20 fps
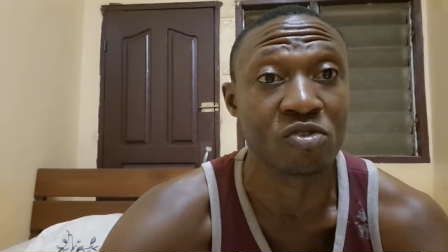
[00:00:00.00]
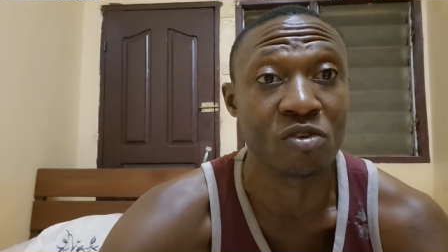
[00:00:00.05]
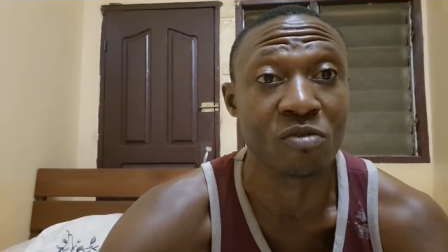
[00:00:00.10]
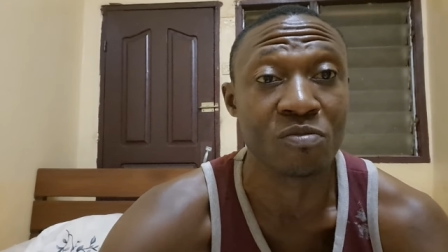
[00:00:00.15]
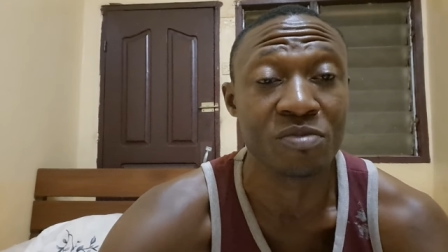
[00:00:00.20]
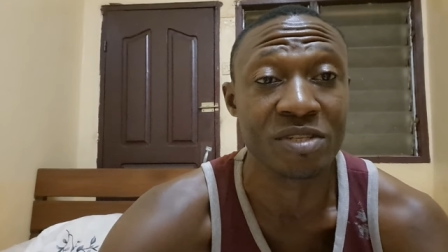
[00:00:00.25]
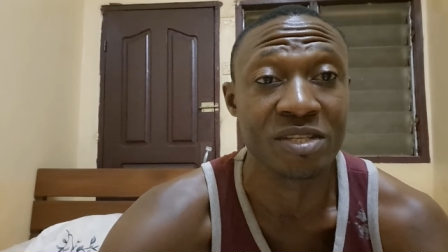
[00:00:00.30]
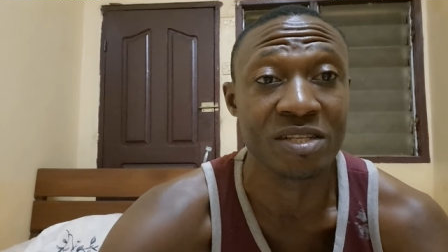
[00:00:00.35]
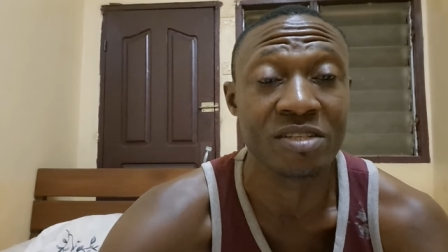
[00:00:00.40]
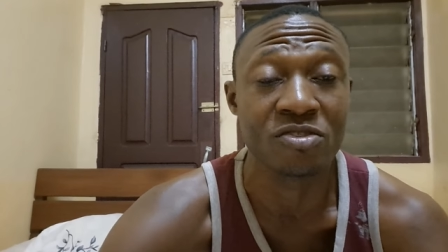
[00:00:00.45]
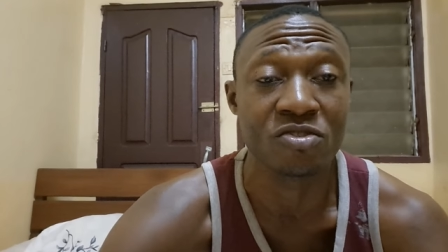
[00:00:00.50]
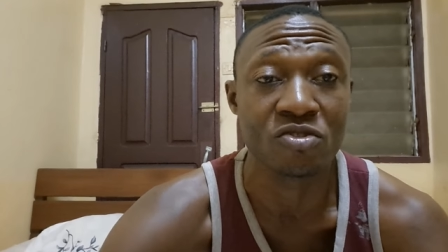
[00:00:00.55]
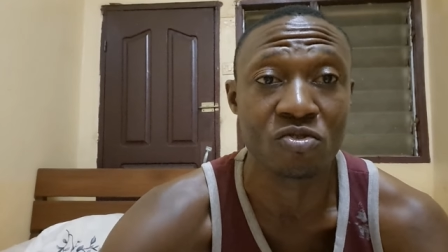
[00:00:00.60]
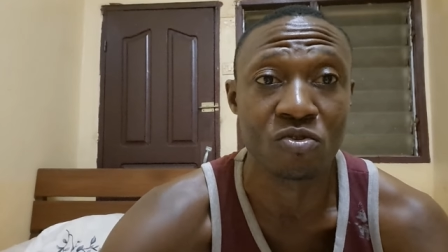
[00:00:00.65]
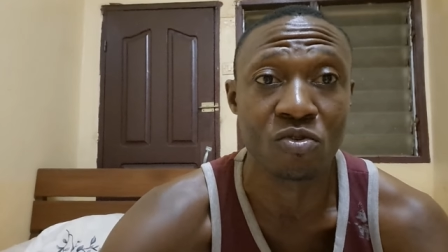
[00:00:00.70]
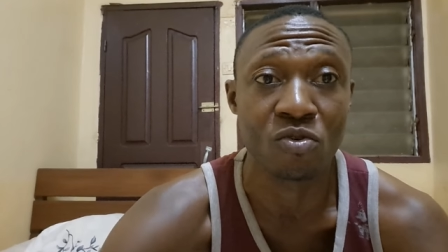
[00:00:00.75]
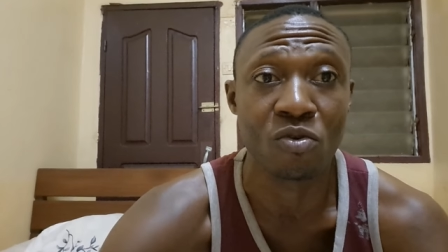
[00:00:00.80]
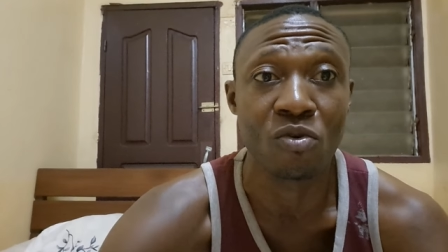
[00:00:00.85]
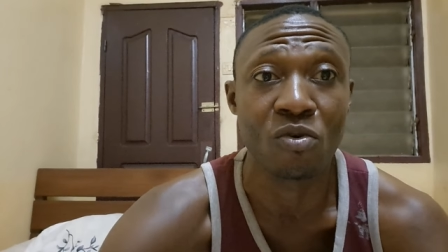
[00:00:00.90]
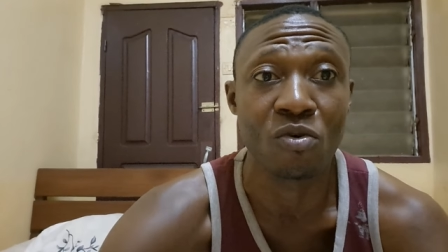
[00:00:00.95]
something
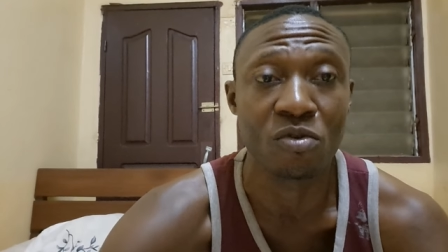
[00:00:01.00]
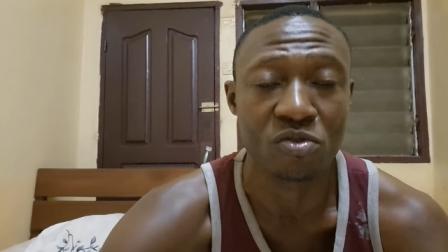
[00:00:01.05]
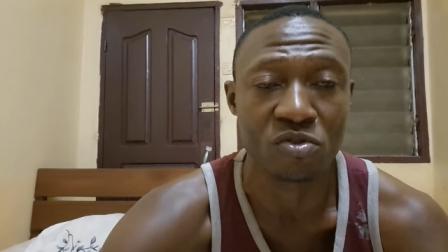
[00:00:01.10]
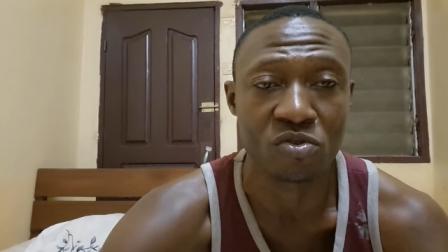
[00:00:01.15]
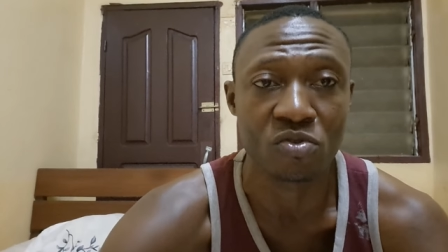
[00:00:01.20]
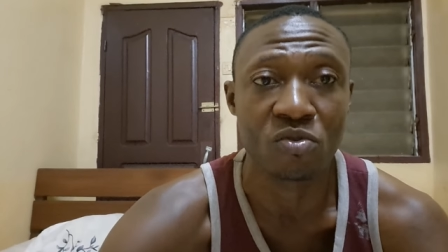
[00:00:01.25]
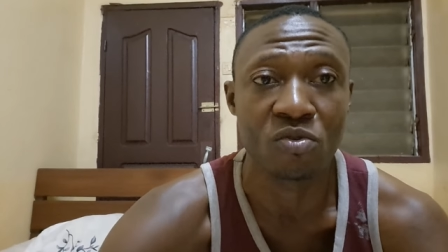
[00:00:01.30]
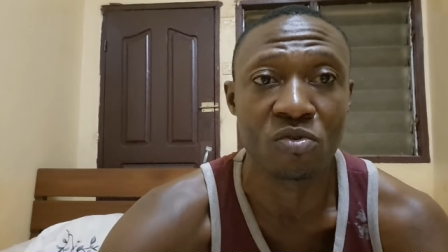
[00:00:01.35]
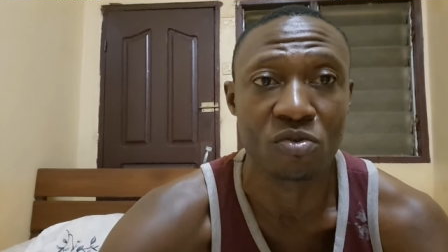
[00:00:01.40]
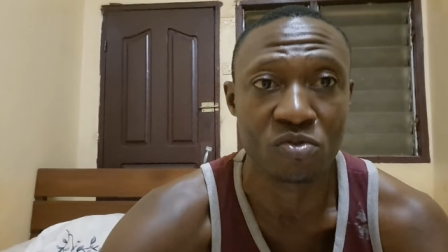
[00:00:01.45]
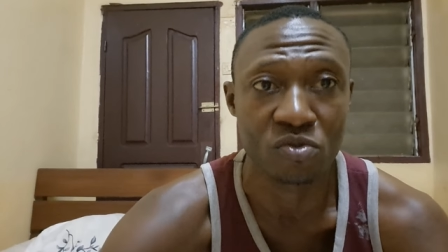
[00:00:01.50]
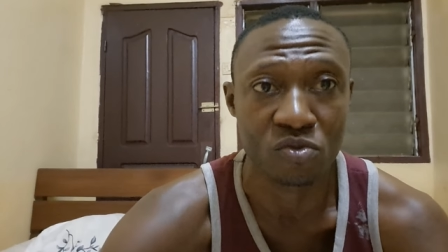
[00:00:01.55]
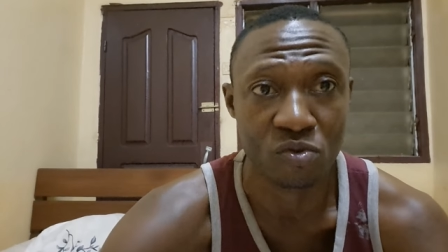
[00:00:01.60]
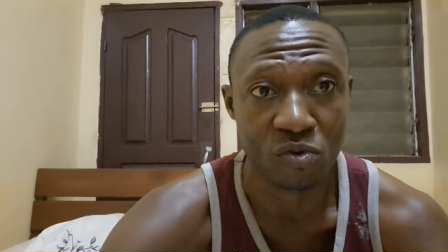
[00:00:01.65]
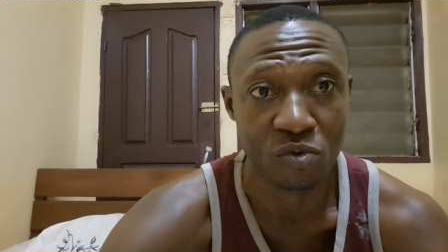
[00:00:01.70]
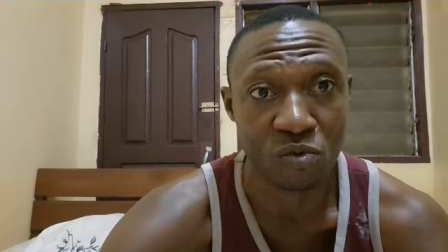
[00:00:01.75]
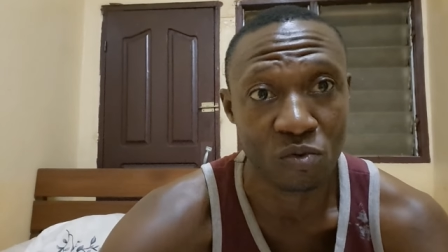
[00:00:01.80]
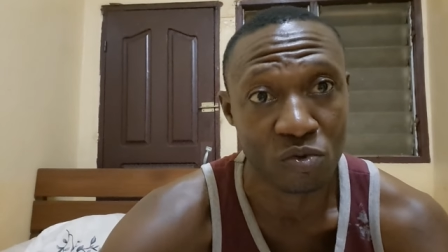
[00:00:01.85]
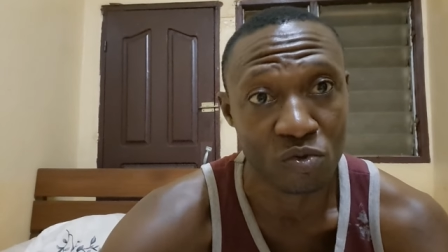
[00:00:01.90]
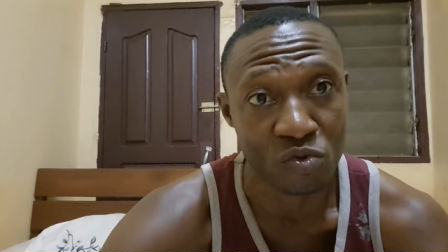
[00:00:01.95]
so
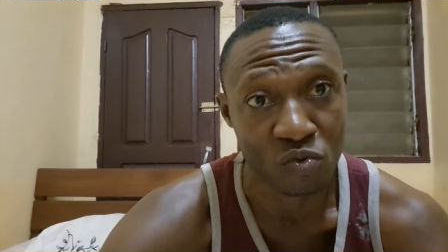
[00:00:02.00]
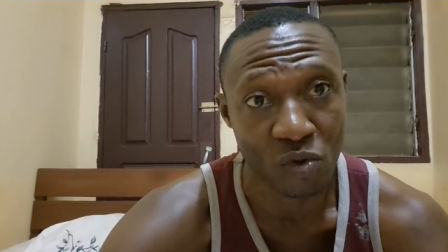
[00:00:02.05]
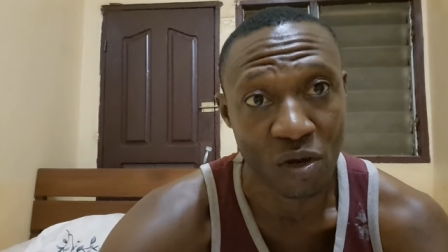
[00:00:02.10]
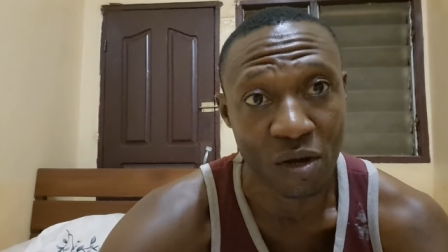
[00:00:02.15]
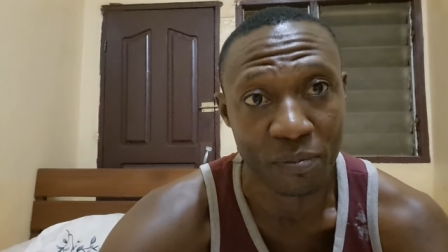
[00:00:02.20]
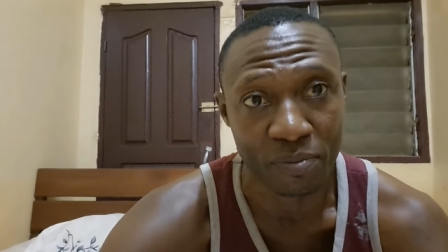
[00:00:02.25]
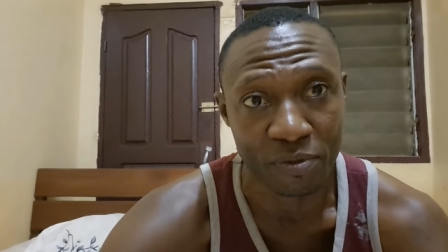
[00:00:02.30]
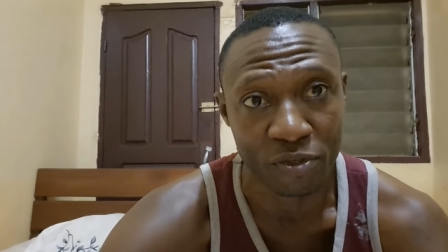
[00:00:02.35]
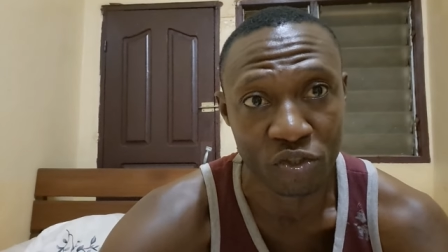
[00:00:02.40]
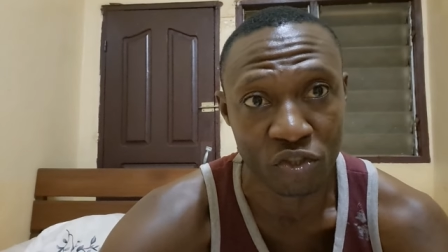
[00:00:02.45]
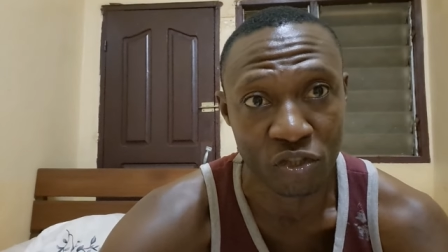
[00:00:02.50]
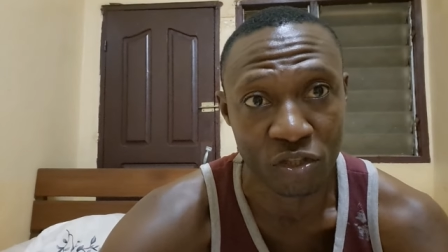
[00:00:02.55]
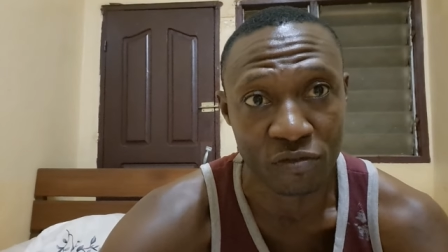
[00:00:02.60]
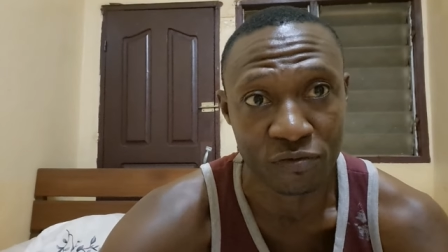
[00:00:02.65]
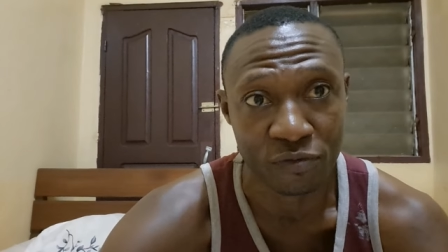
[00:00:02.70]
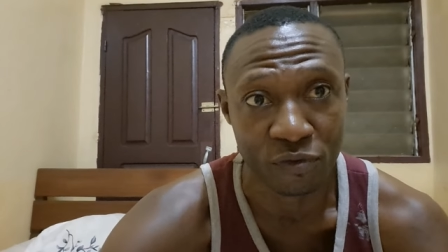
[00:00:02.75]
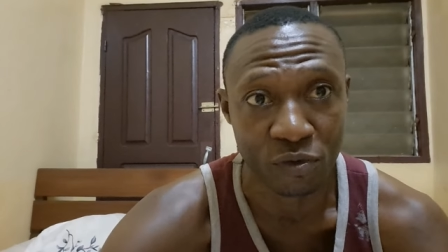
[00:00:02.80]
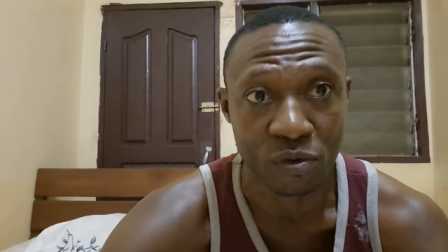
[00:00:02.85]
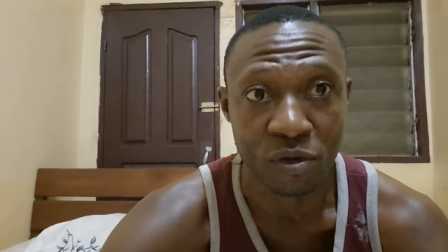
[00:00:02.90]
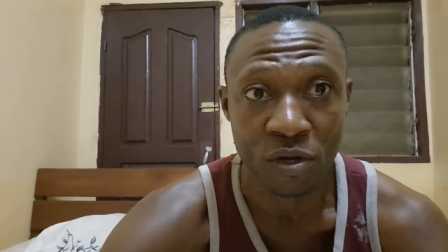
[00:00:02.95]
good to appreciate
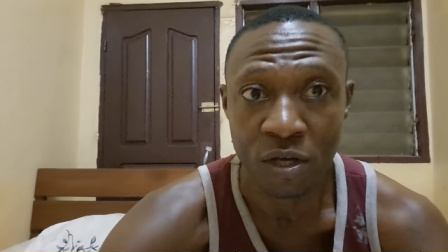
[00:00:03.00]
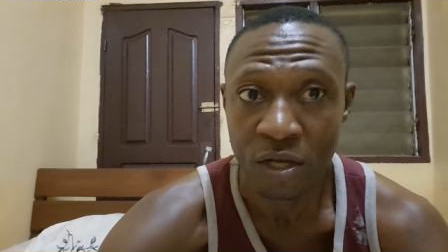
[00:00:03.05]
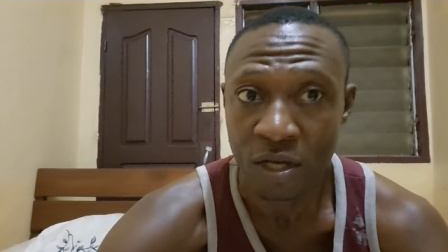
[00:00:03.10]
for